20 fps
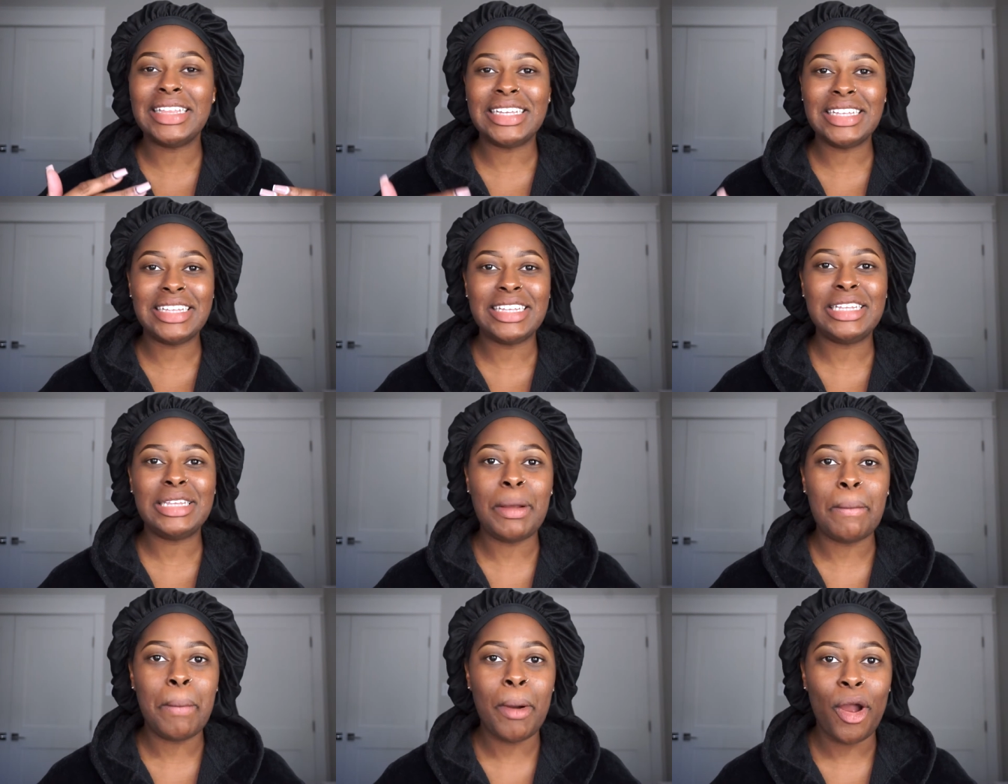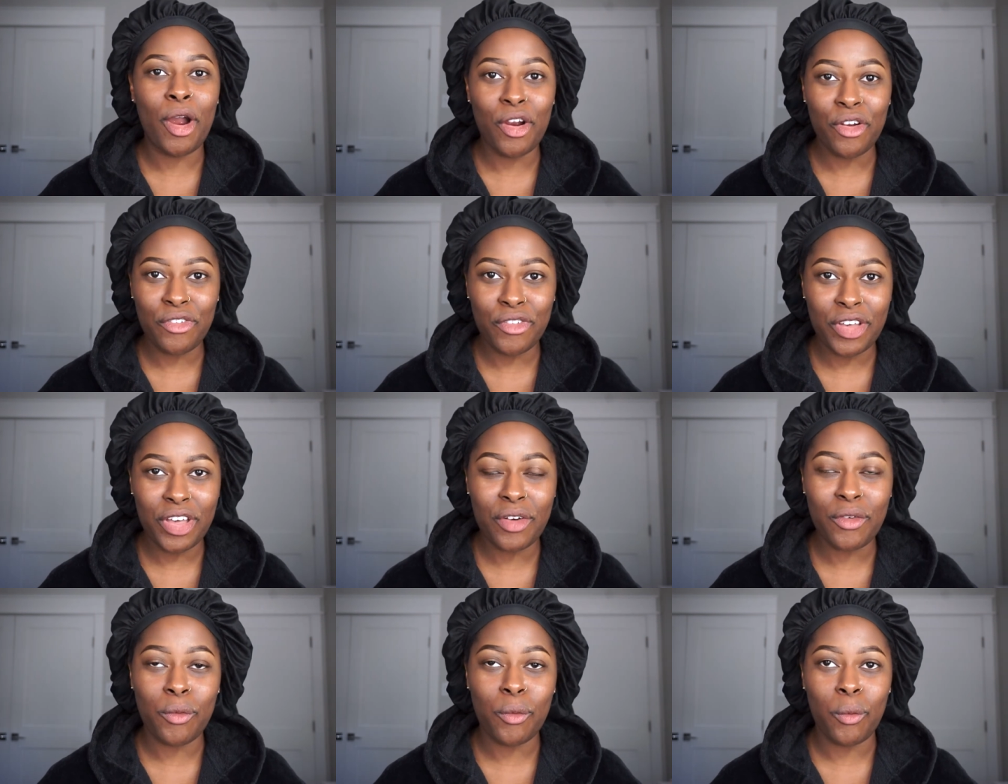this is the
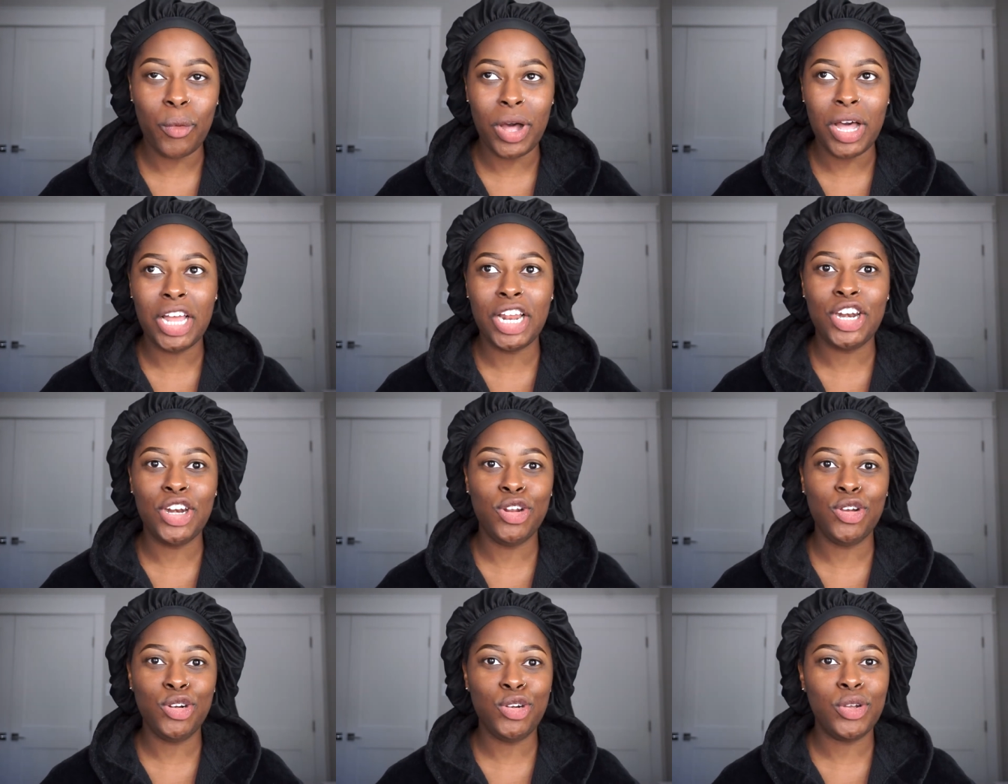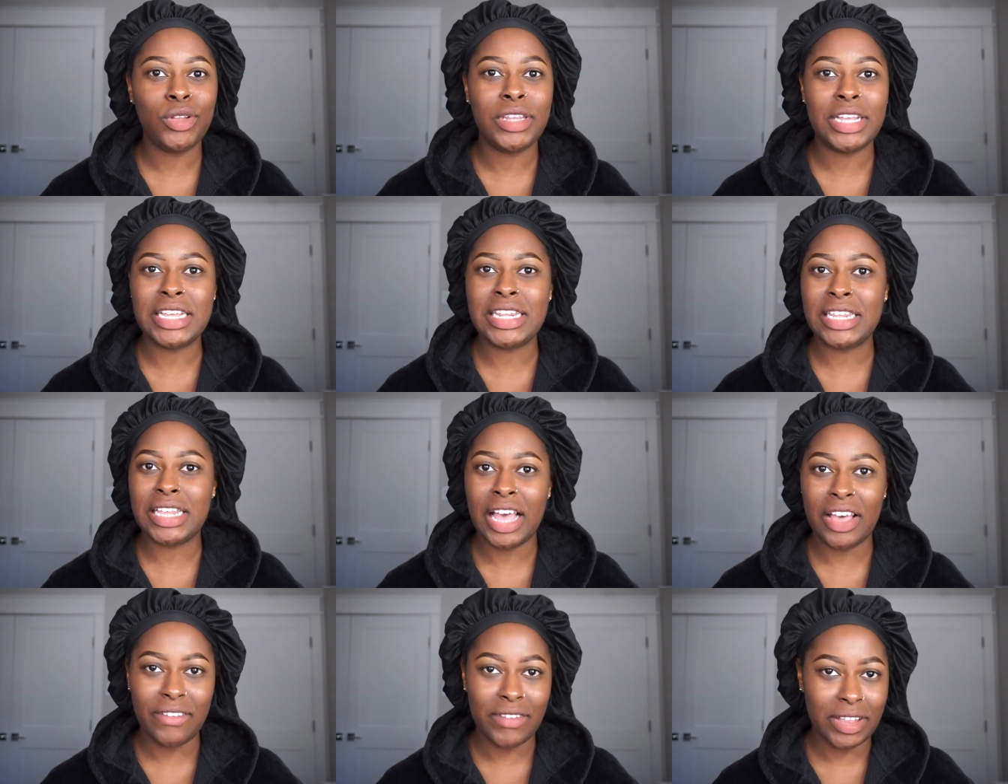perfect one neutral
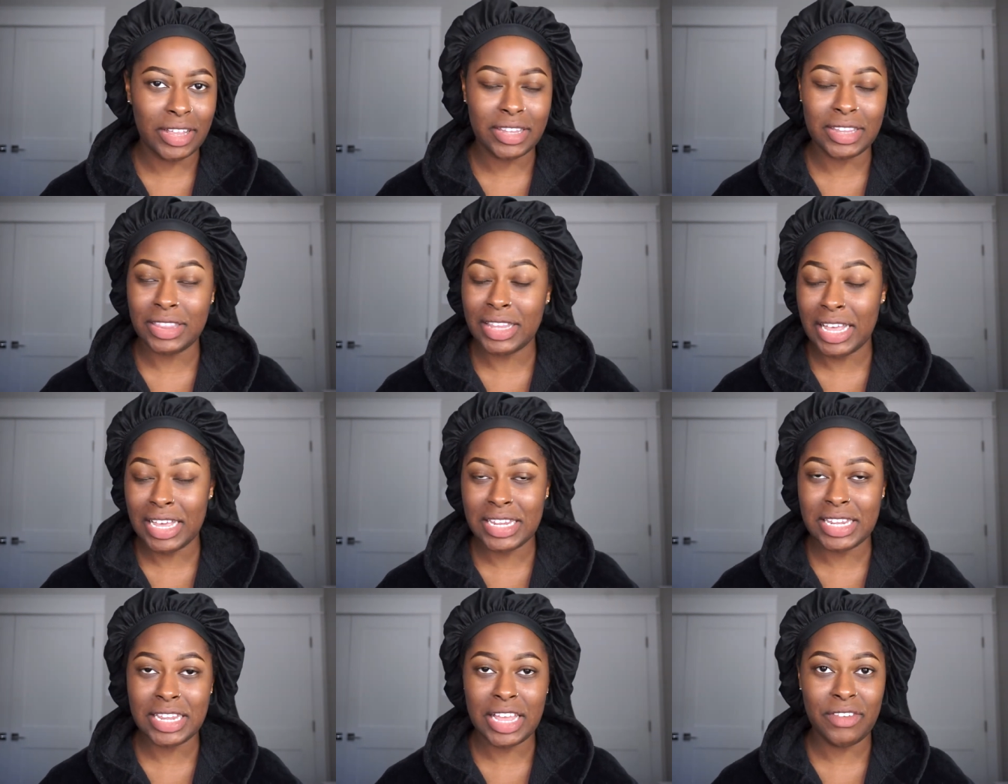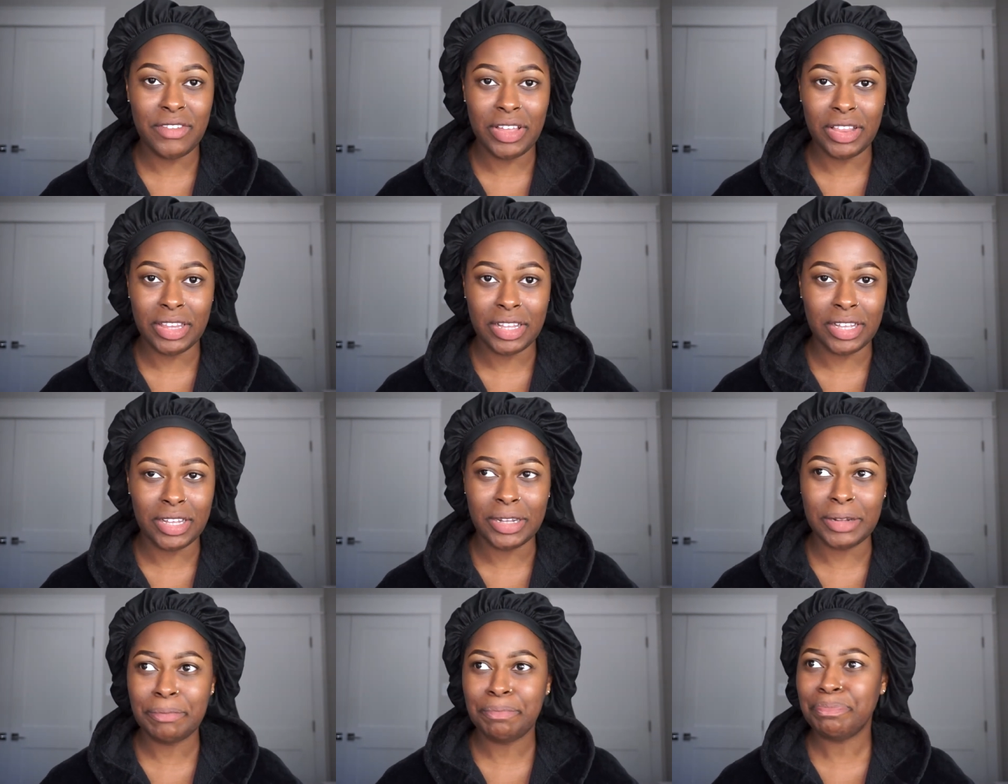thanksgiving thanksgiving
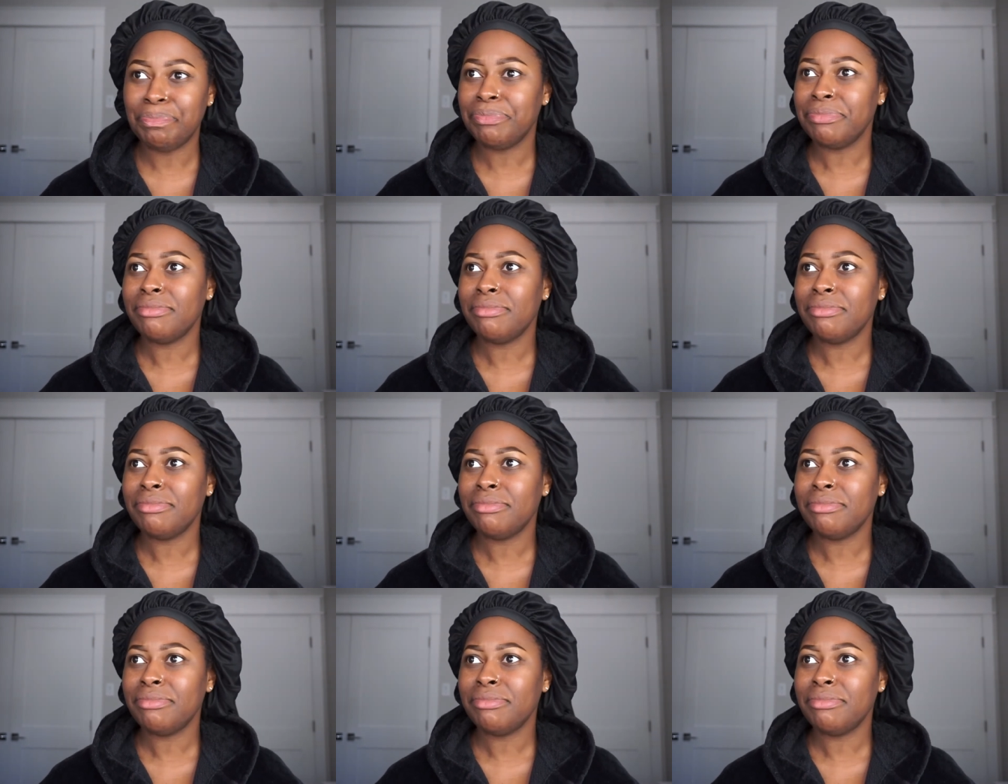look